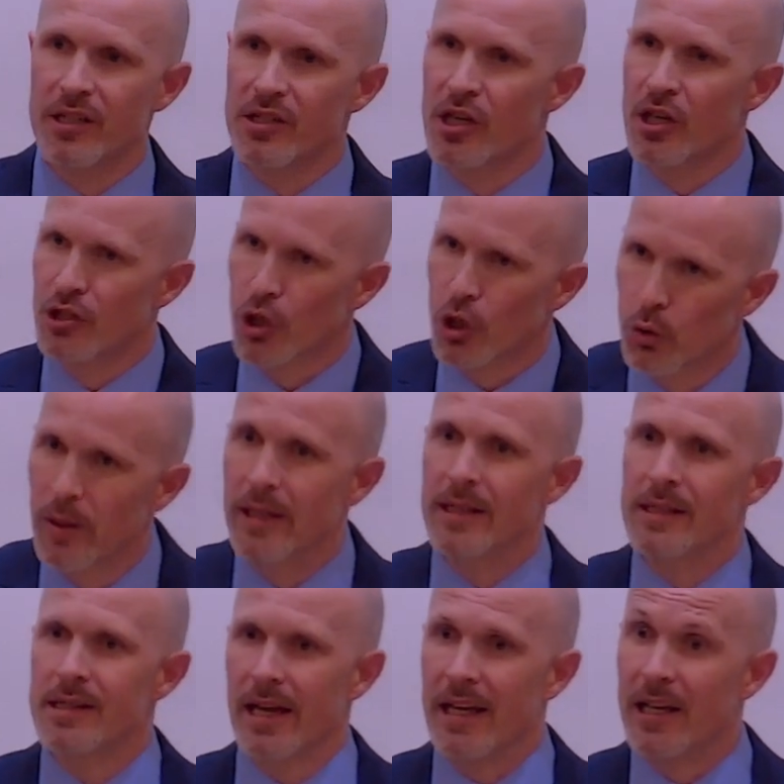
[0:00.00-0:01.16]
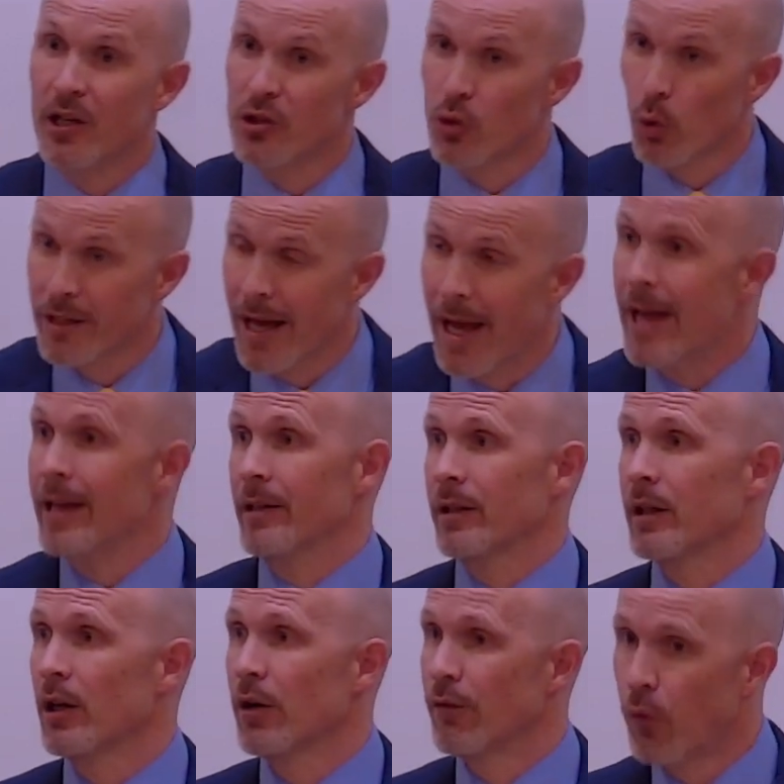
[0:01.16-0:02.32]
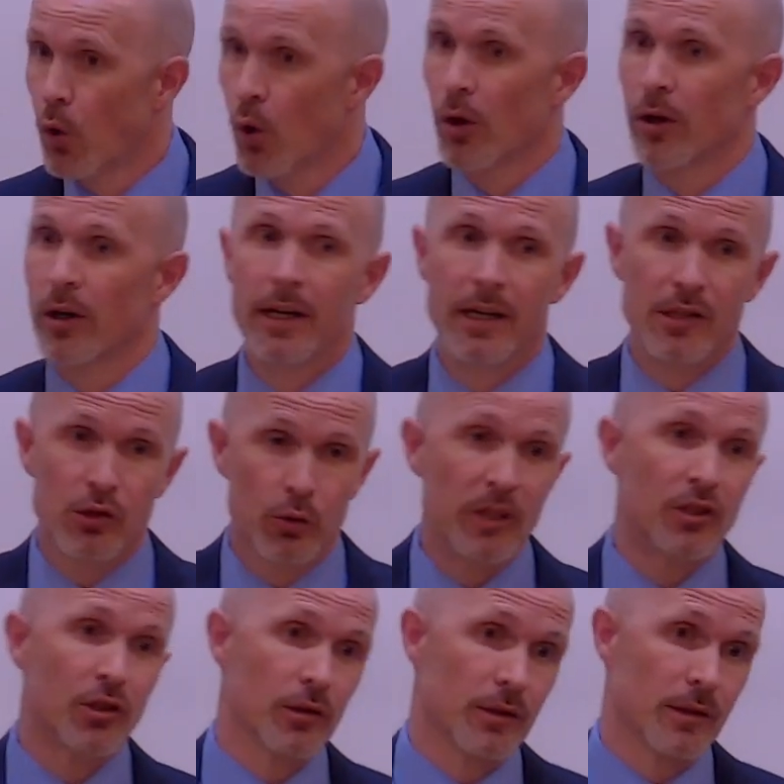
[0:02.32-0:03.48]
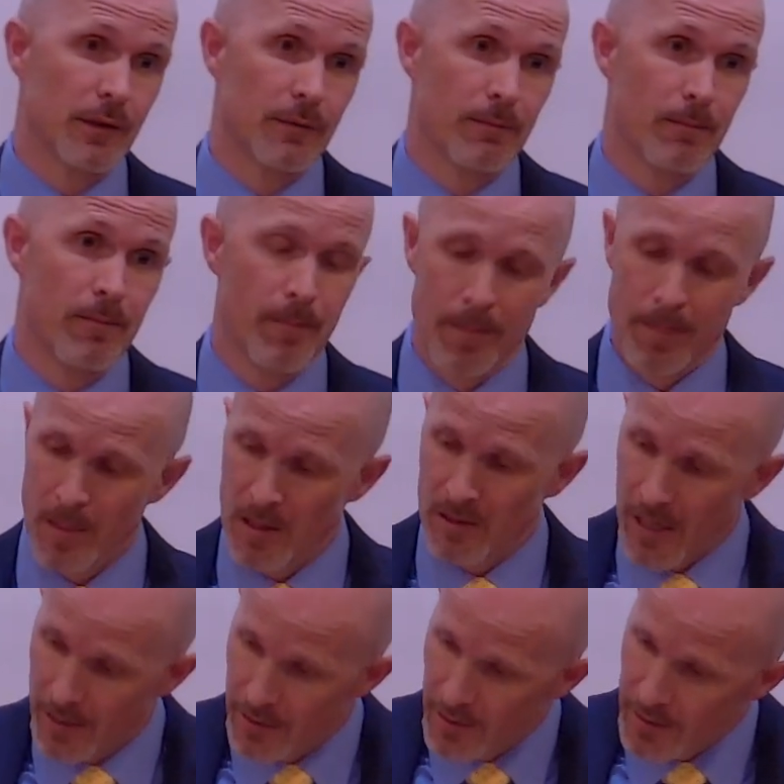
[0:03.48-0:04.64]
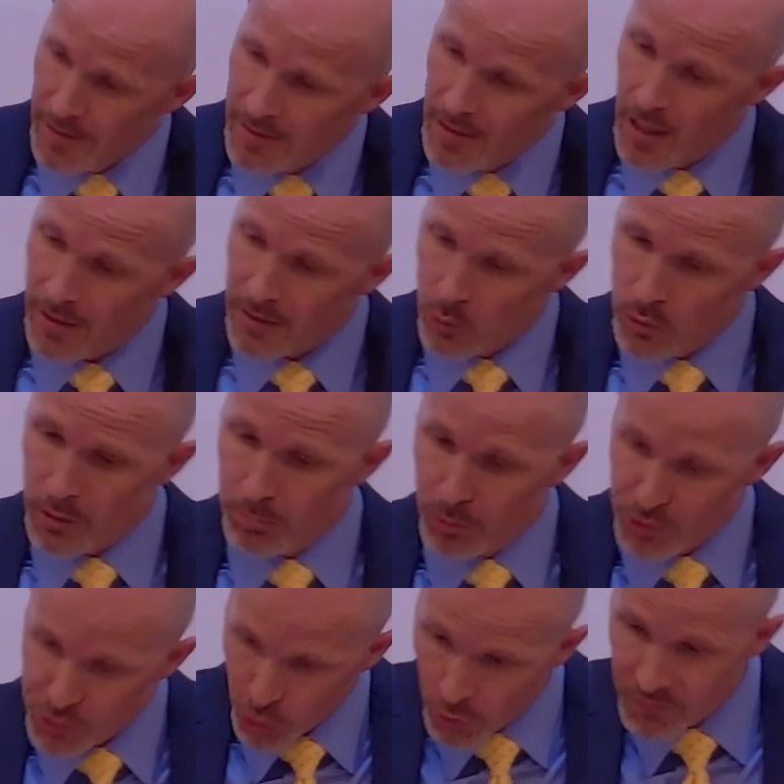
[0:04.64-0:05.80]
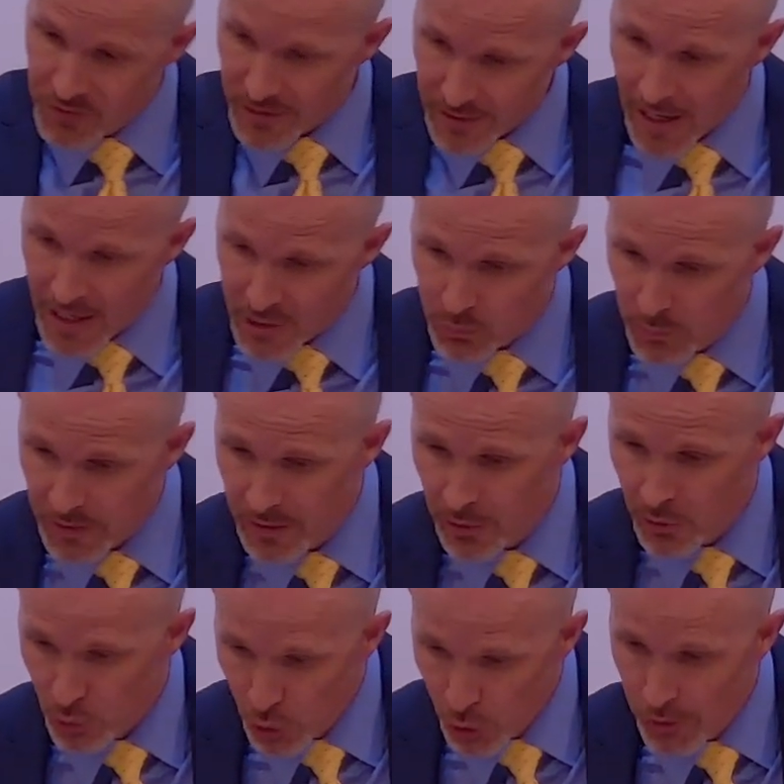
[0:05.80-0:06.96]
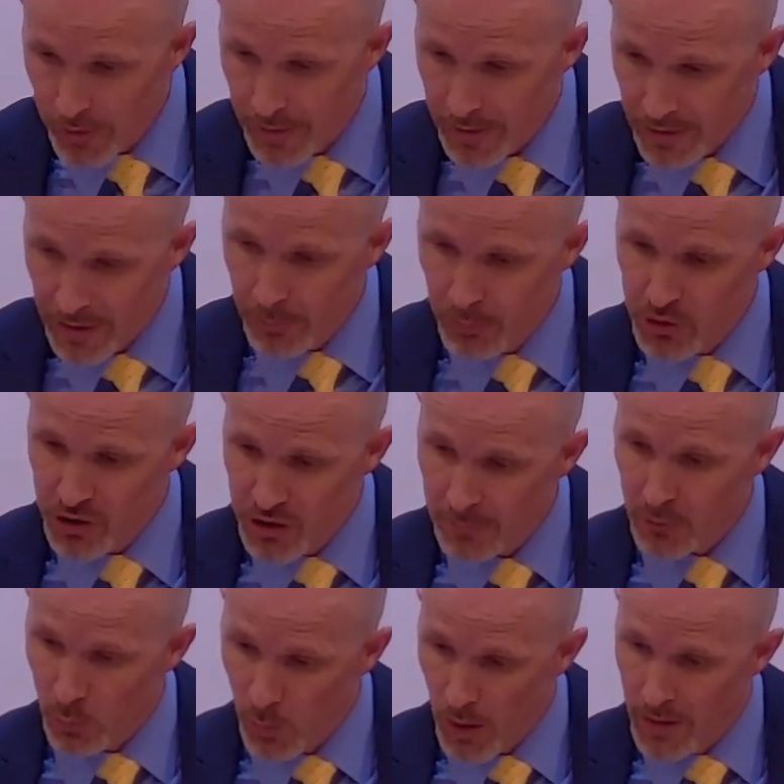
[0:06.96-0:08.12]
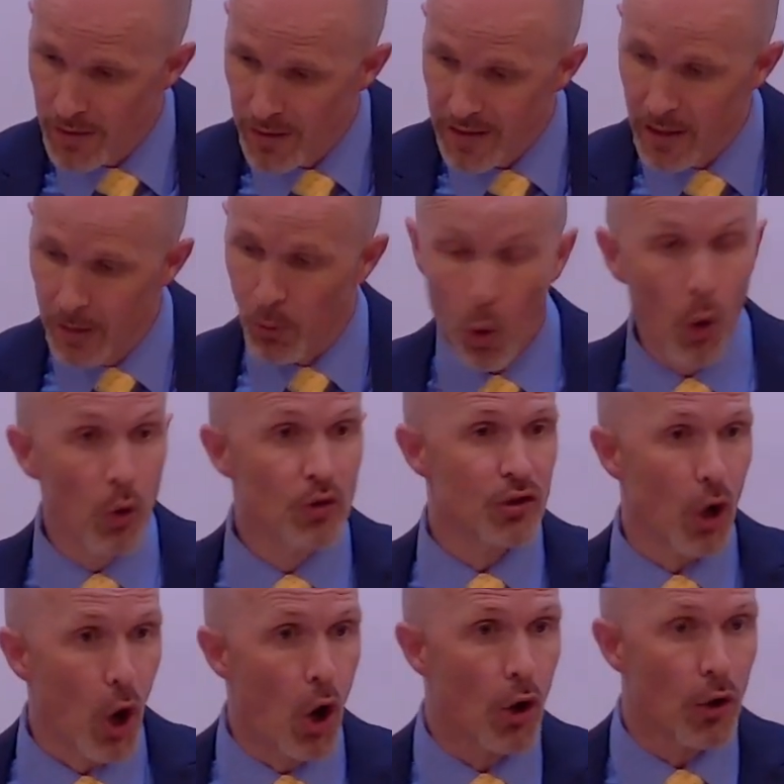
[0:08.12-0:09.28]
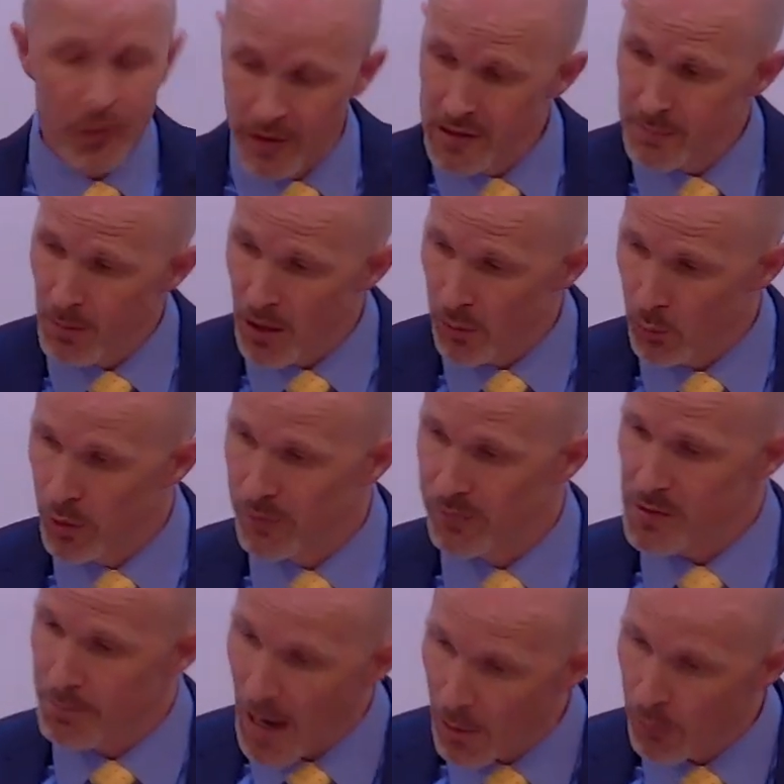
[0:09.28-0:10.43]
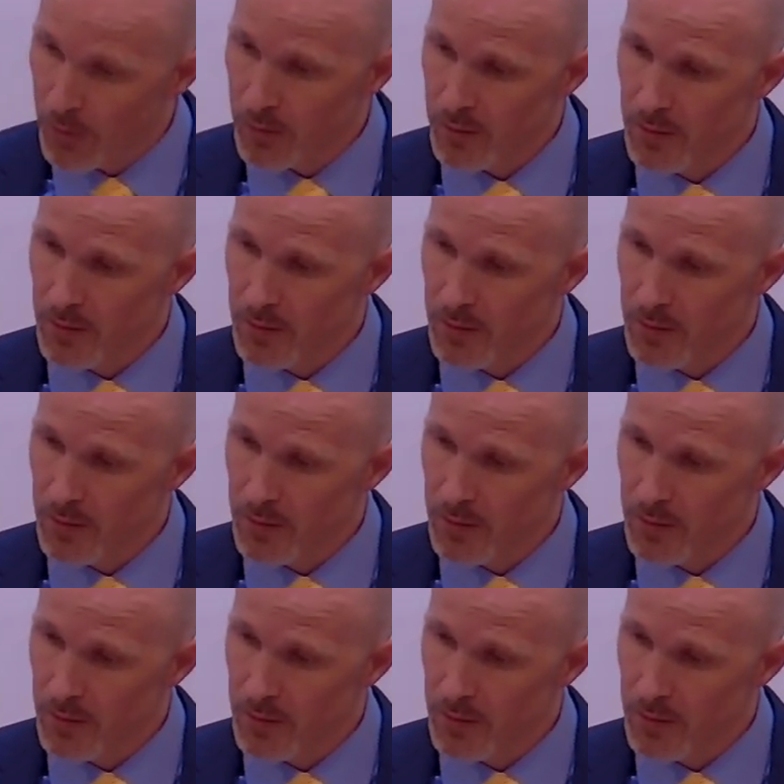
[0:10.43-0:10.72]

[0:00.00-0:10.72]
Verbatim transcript: decrees that he has ordained for his creatures that he not only preserves it, as we learn in Hebrews chapter 1, that he upholds all things by the word of his power,